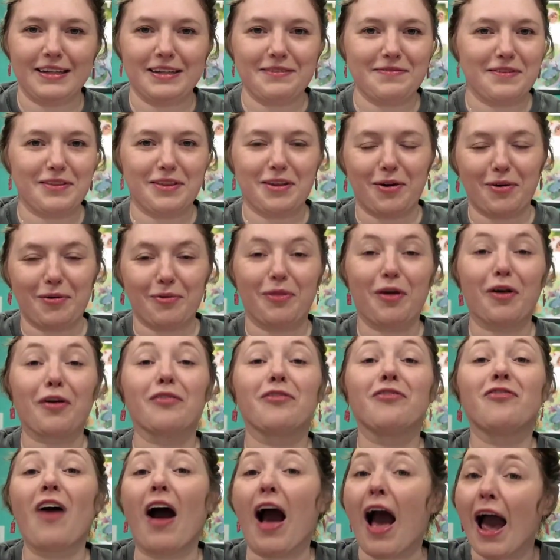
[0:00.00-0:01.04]
even though
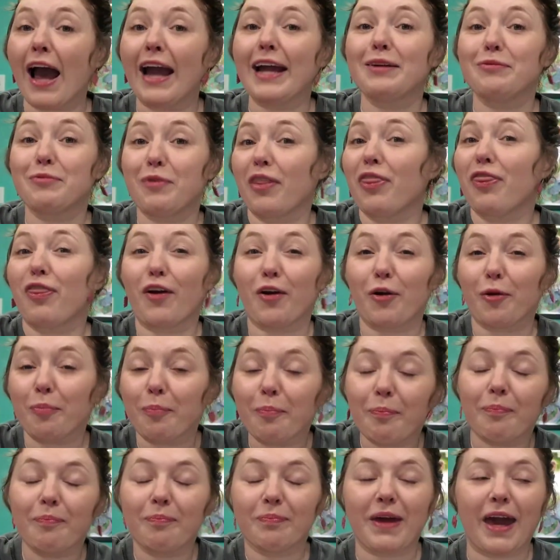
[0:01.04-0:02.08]
they're fine with their
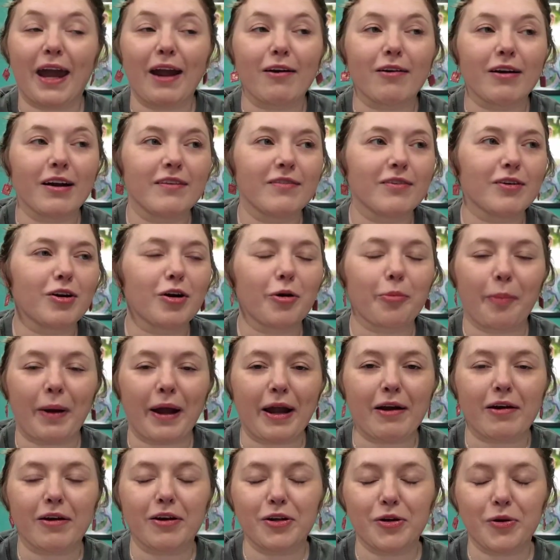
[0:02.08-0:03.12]
caregiver or
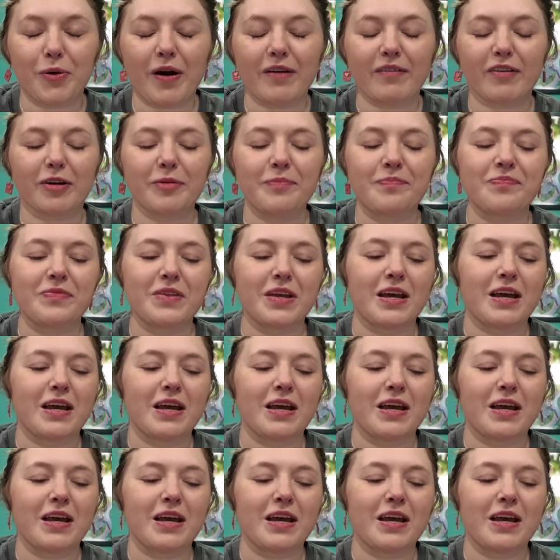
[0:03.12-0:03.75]
parent, whoever.